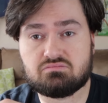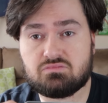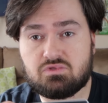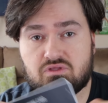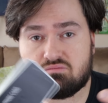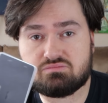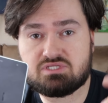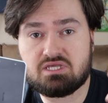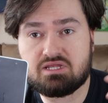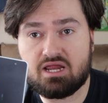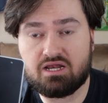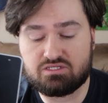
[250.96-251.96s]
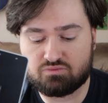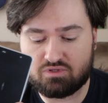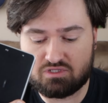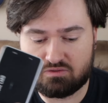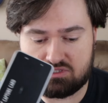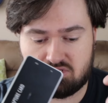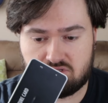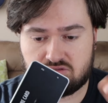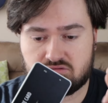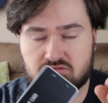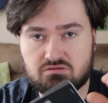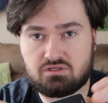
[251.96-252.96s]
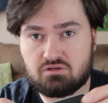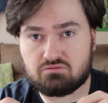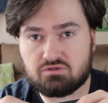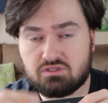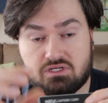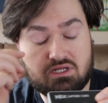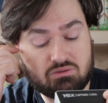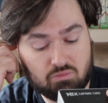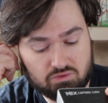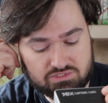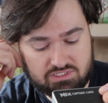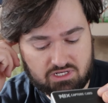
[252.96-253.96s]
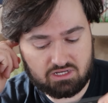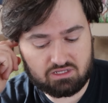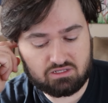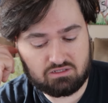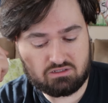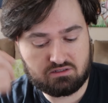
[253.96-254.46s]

1080 is what you need. You don't really need more than 1080.